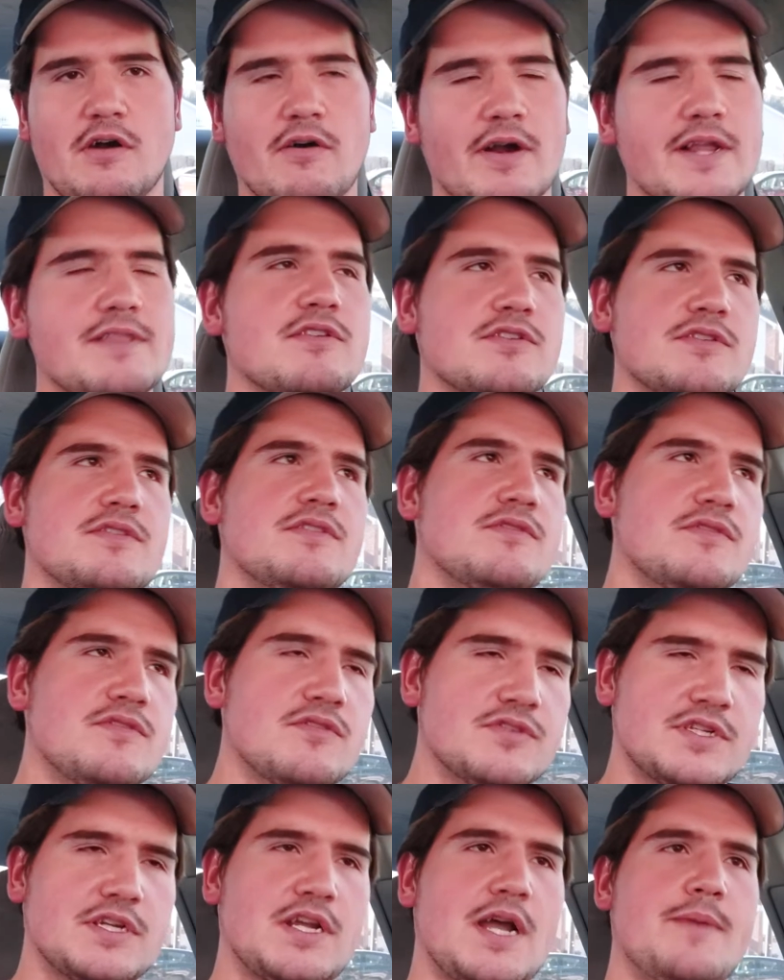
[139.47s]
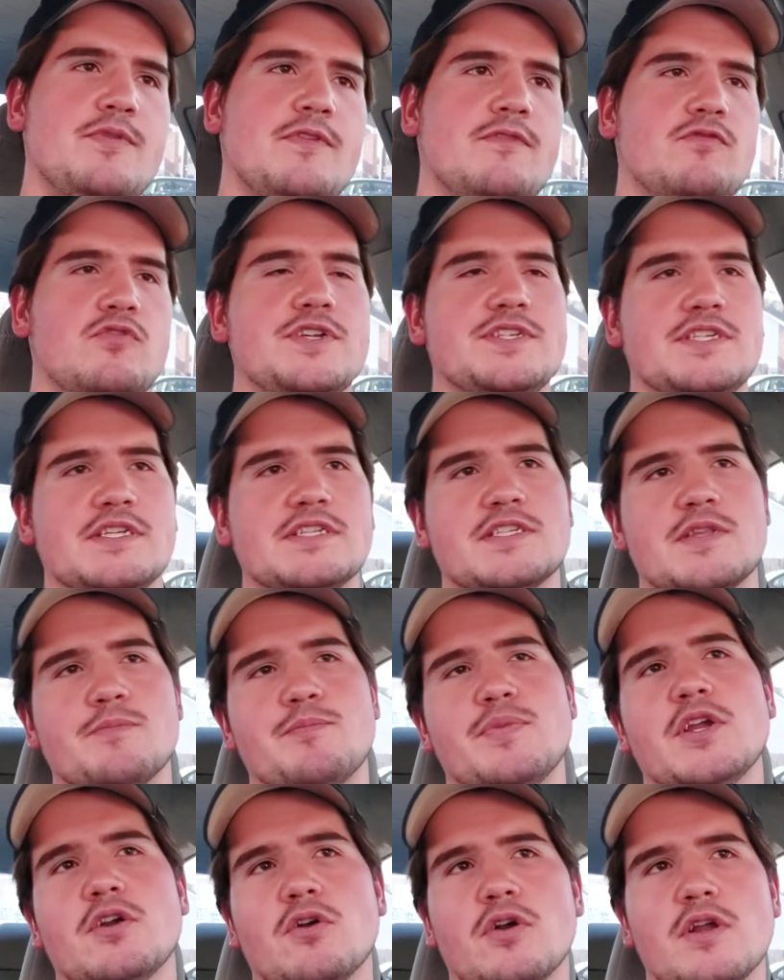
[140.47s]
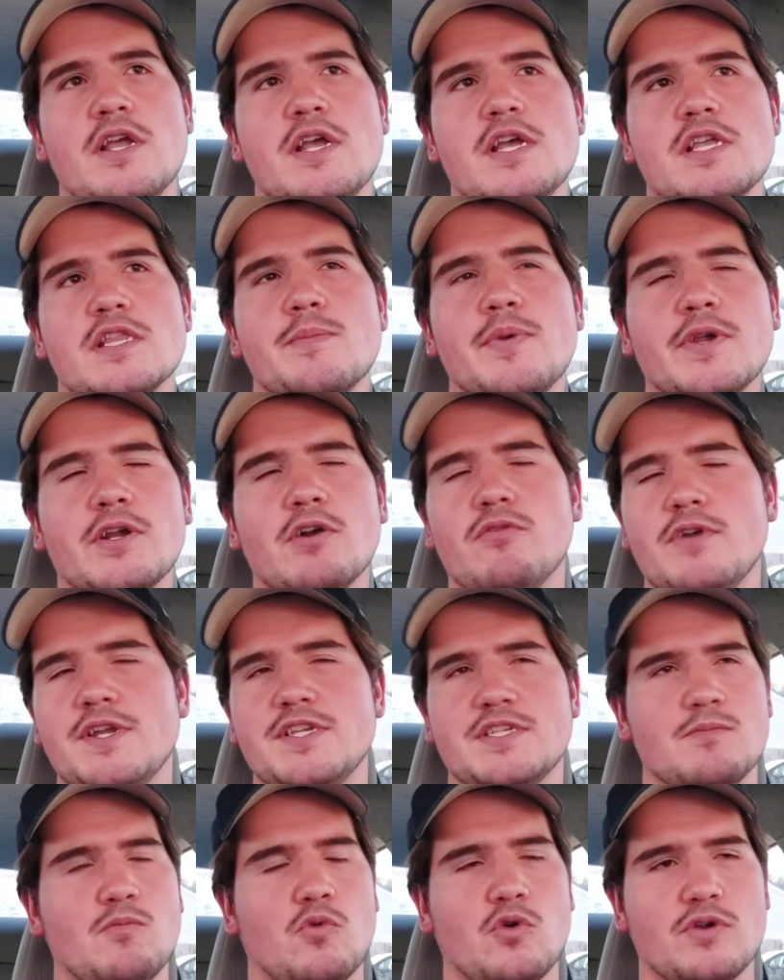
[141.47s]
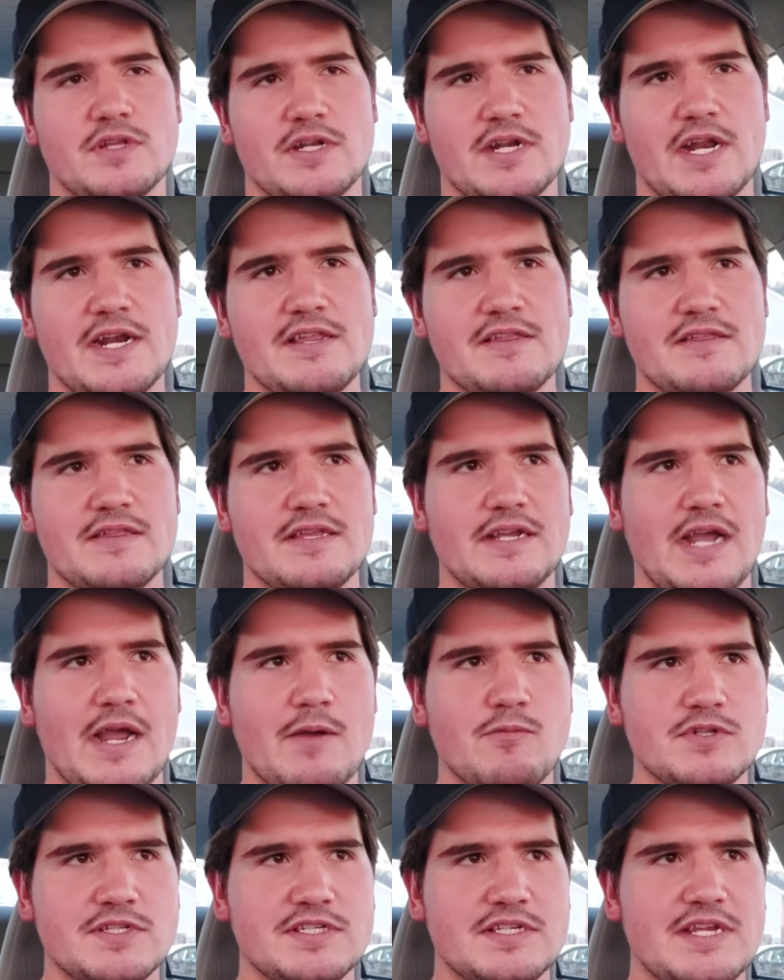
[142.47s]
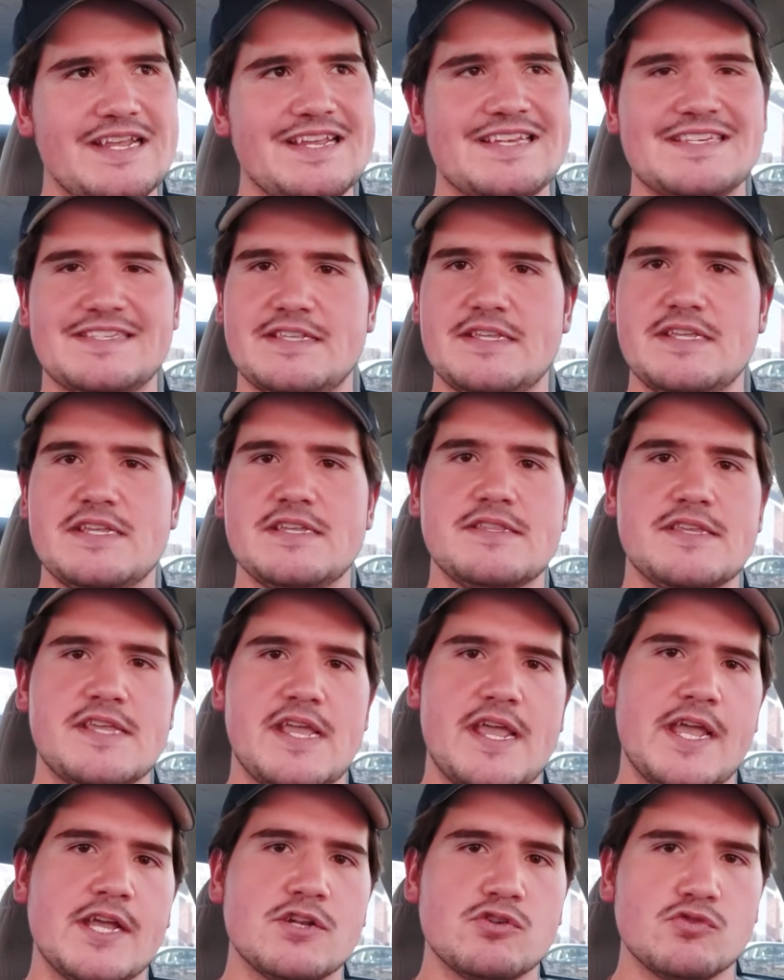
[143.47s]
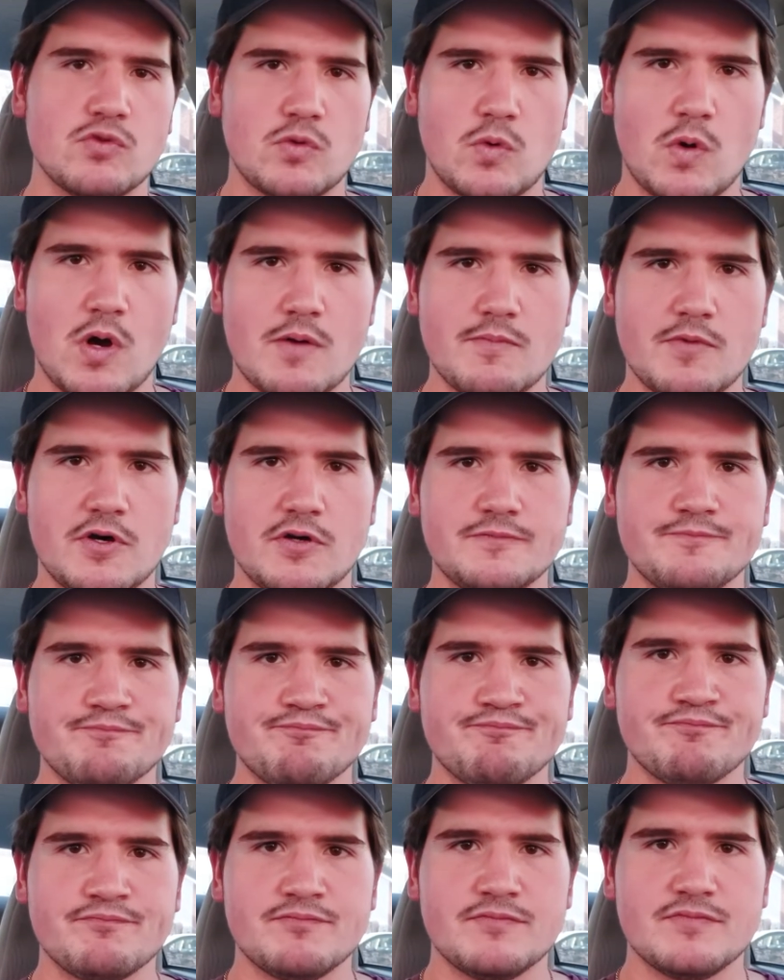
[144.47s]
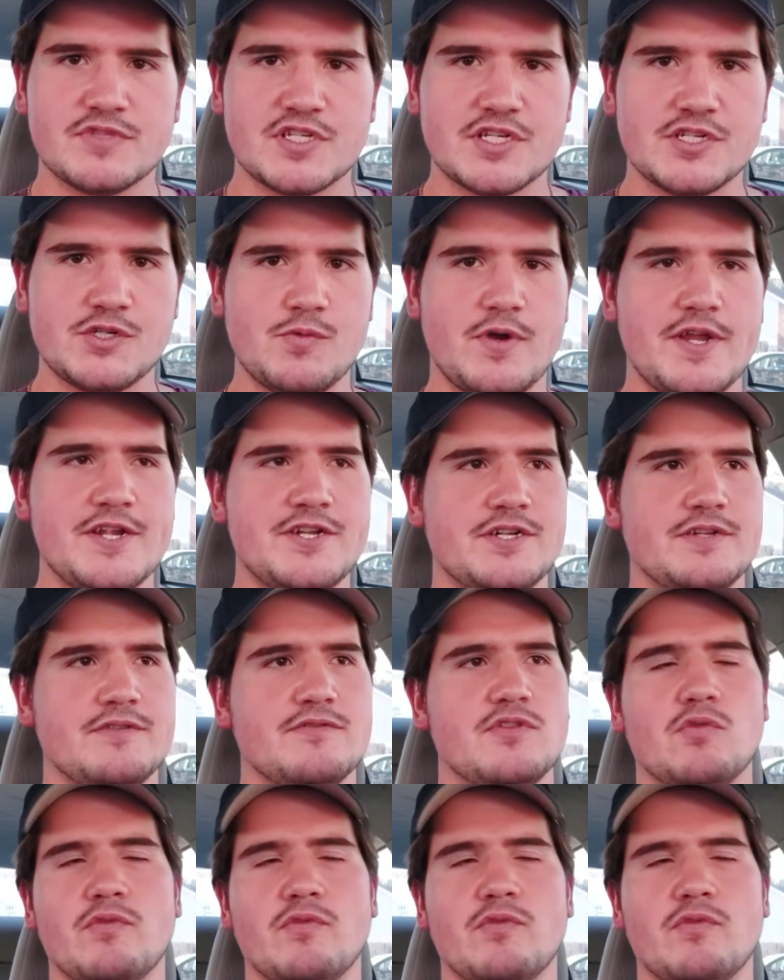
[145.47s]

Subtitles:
All right, there's a couple of reasons. The bigger reason, more than anything, I would say, is the Andrew Cuomo situation.